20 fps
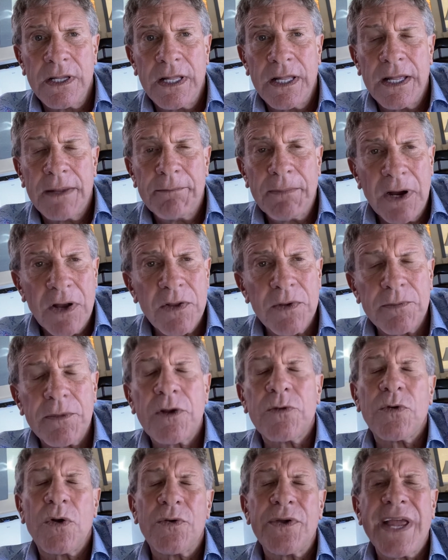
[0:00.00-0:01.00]
Marilyn
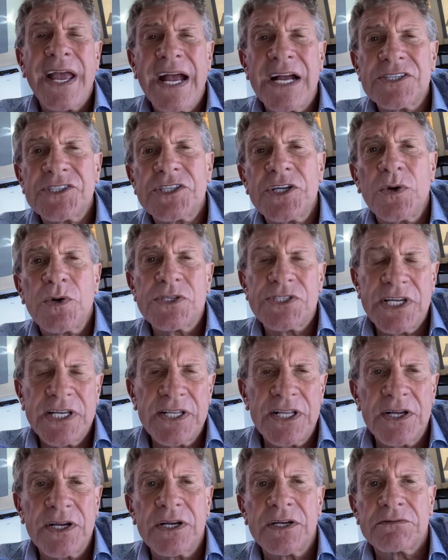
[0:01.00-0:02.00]
Monroe, yeah, she was in
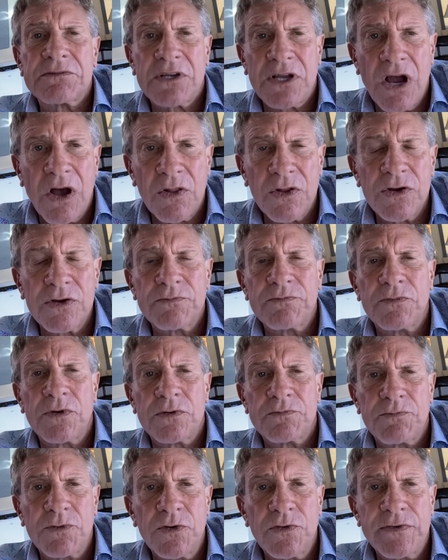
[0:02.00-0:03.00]
the color
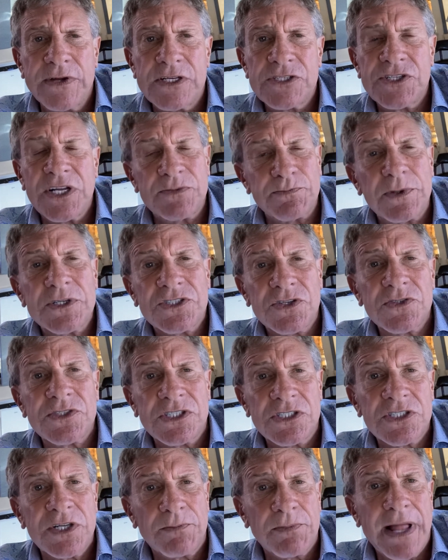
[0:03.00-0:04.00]
movies, but she was in
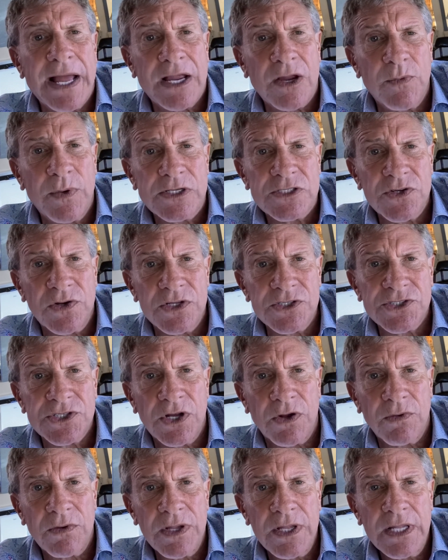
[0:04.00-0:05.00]
some black and whites also.
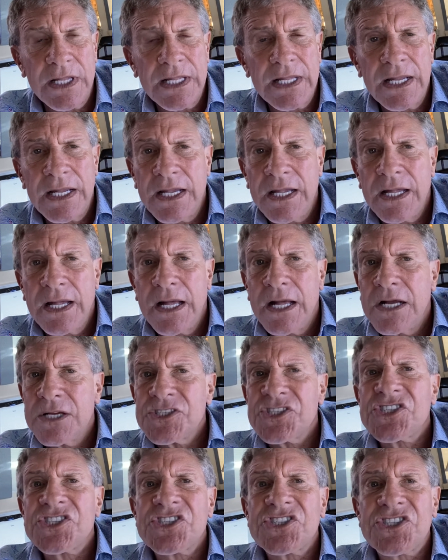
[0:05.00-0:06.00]

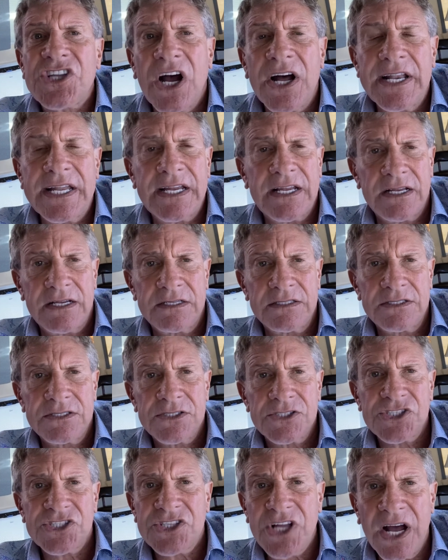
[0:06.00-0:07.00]
Stunning
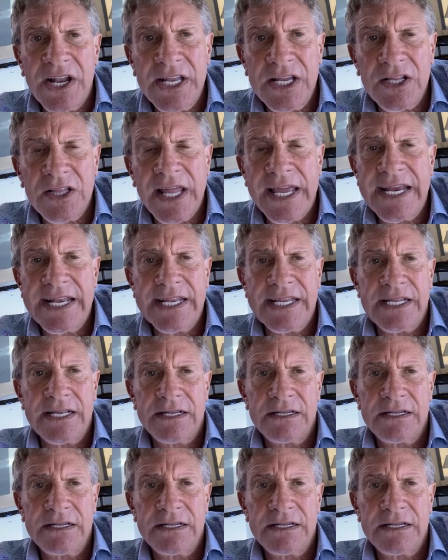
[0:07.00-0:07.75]
lady.